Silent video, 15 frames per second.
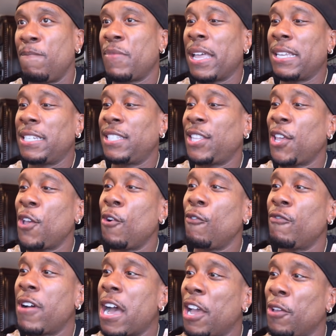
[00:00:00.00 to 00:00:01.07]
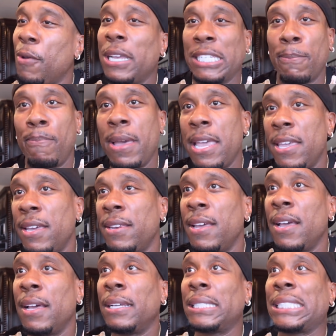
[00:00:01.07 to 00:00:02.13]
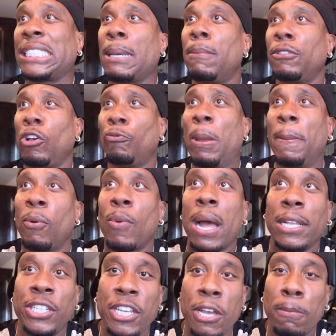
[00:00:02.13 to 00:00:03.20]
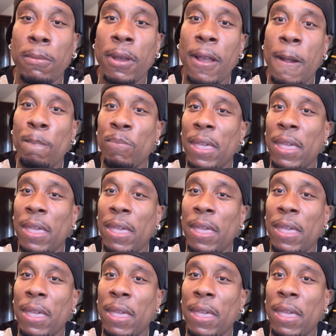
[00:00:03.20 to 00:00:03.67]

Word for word: they still value his opinion some of those people watch him